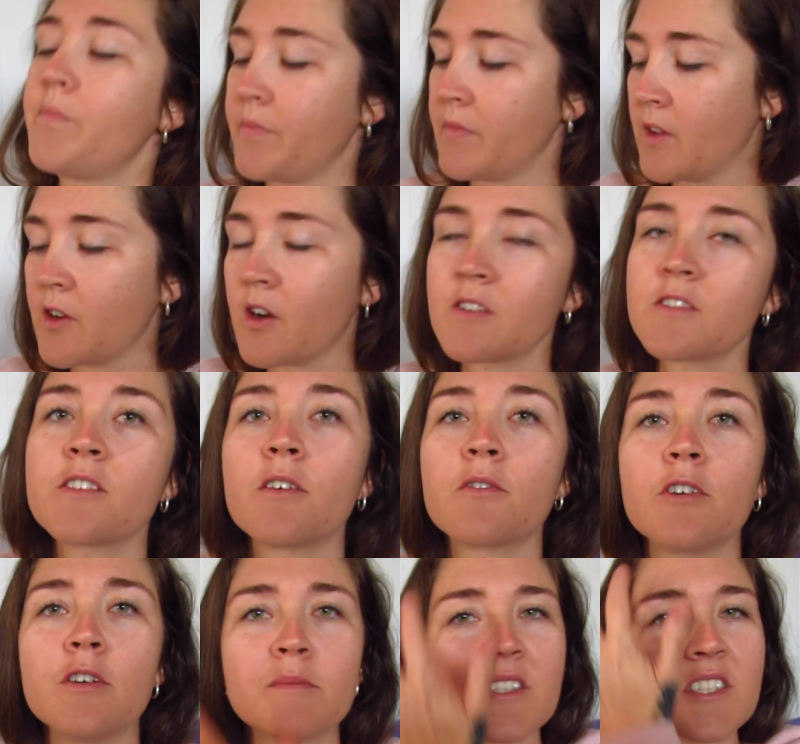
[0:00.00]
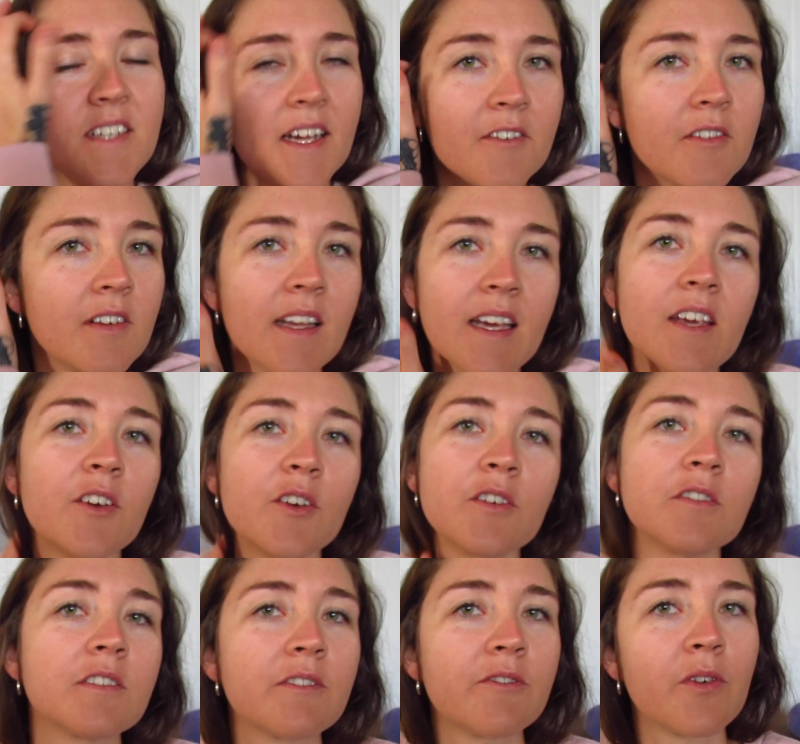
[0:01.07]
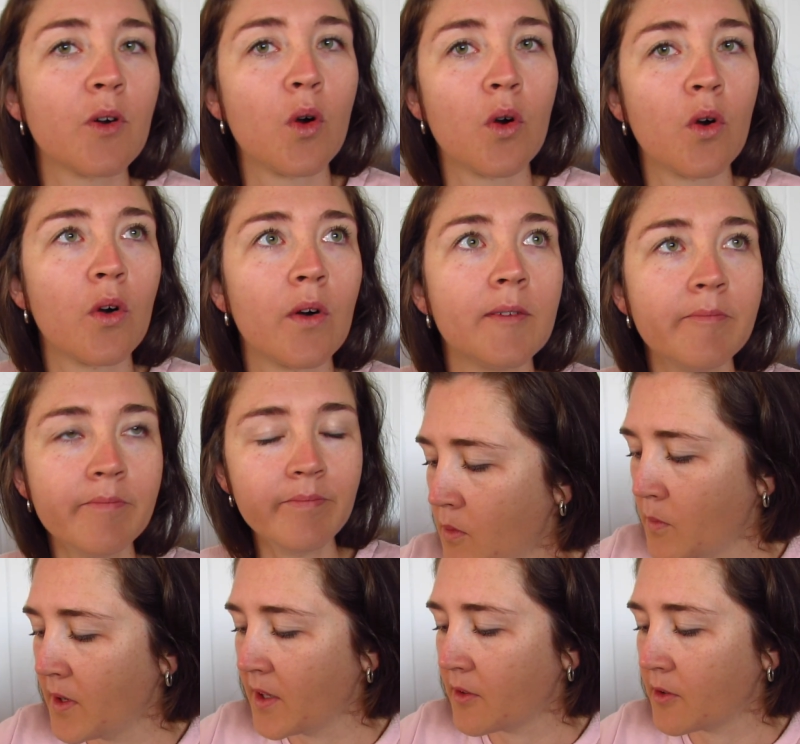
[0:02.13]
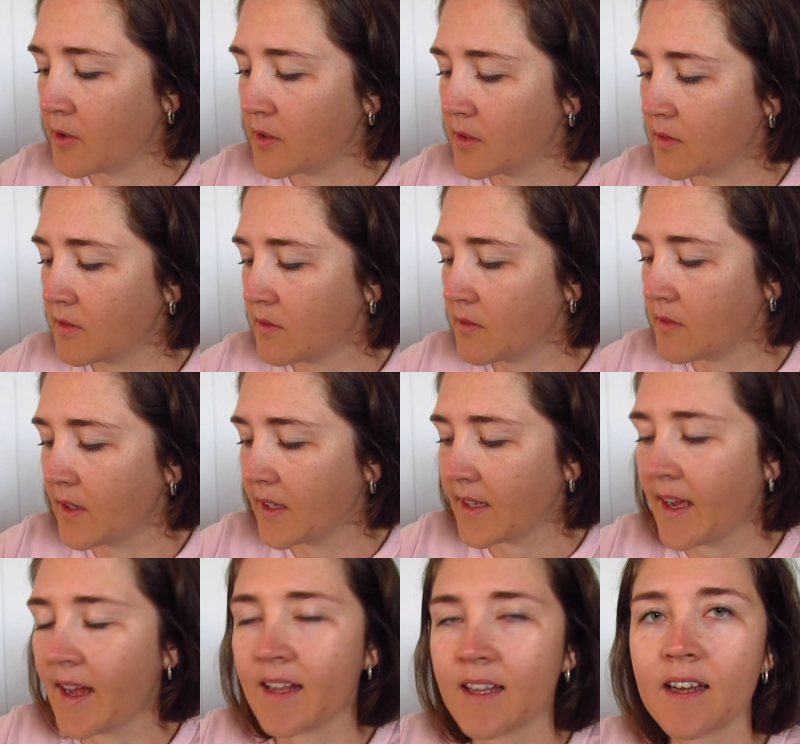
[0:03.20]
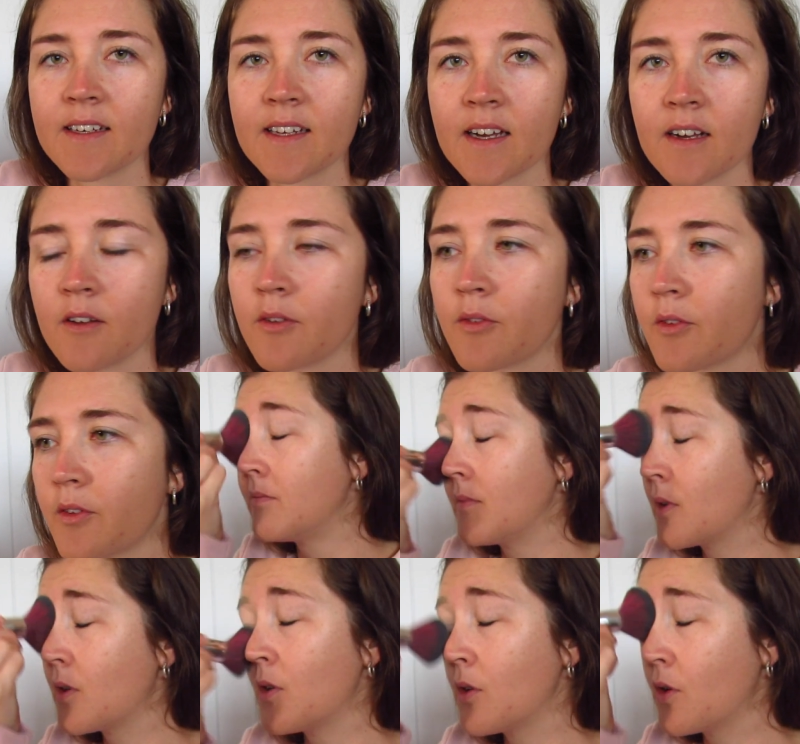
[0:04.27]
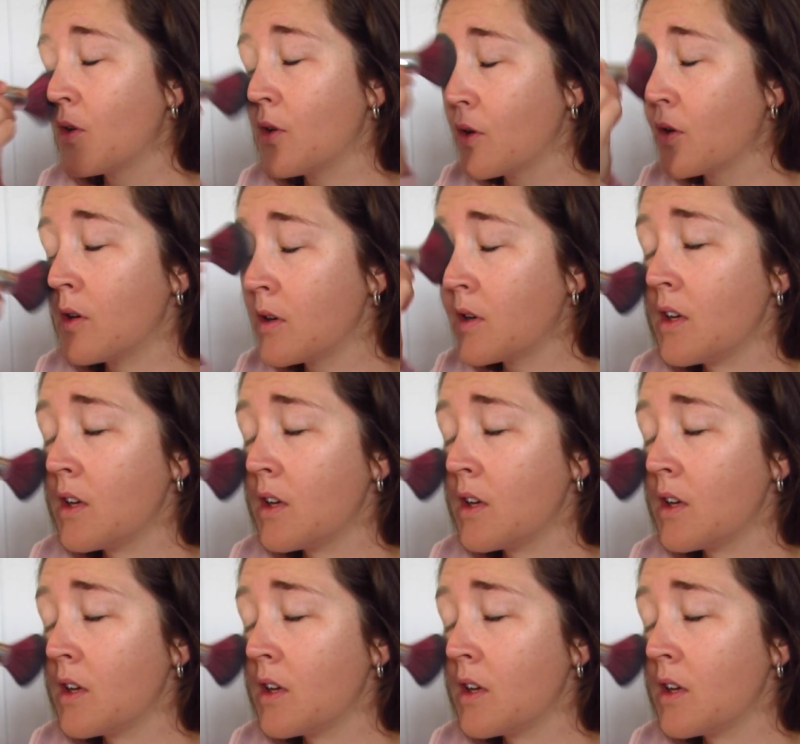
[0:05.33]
the consult rooms are generally used for, like allied health or